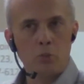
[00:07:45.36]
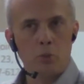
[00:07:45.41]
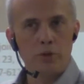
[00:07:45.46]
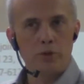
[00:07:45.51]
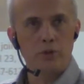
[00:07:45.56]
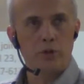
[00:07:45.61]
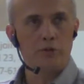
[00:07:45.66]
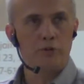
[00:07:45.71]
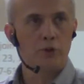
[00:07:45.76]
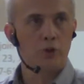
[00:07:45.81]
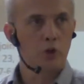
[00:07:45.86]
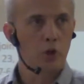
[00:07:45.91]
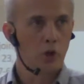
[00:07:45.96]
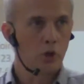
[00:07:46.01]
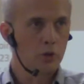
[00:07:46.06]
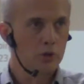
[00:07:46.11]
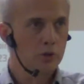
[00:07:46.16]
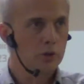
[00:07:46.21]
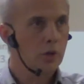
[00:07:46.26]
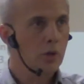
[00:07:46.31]
more
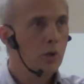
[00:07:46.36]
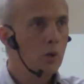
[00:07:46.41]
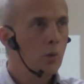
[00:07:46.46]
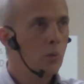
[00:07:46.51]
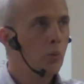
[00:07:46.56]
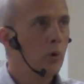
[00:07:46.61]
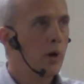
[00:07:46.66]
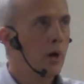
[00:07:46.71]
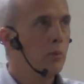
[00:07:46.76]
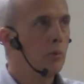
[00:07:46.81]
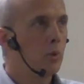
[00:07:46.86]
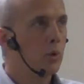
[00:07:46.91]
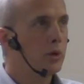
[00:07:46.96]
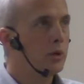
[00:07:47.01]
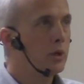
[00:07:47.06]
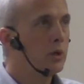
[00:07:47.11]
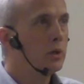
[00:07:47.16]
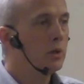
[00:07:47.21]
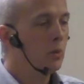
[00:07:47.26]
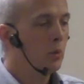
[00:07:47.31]
difficult when I'm
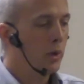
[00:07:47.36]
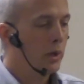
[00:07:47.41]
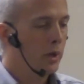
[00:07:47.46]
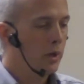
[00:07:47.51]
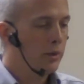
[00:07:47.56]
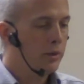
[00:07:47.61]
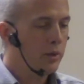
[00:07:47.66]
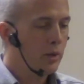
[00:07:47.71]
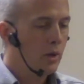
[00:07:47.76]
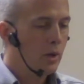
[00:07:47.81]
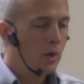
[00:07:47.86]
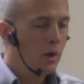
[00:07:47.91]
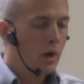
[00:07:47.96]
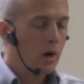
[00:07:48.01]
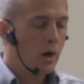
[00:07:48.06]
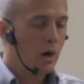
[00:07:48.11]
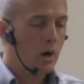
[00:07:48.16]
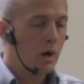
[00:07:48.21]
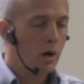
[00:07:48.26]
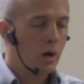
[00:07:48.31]
working with,
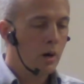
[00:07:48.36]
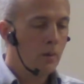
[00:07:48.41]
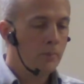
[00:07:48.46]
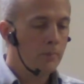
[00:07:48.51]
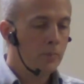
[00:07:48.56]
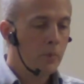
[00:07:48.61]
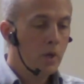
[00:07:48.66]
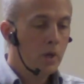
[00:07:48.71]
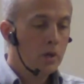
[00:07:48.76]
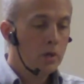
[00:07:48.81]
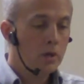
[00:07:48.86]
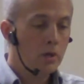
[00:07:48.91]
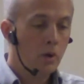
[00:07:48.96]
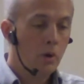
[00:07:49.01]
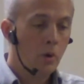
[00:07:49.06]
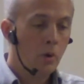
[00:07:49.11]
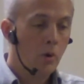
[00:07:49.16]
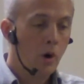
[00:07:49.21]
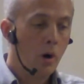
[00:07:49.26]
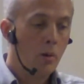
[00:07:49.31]
a
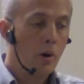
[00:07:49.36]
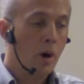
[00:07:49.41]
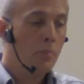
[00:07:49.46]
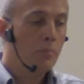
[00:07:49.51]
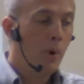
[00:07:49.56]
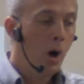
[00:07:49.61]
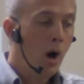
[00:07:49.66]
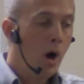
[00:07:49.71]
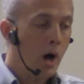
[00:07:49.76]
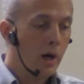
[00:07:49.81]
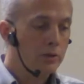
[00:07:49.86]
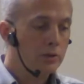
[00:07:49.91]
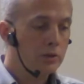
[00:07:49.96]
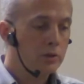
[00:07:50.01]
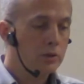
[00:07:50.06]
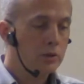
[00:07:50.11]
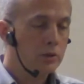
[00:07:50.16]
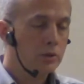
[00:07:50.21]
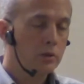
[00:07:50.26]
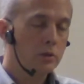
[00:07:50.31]

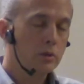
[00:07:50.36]
boss?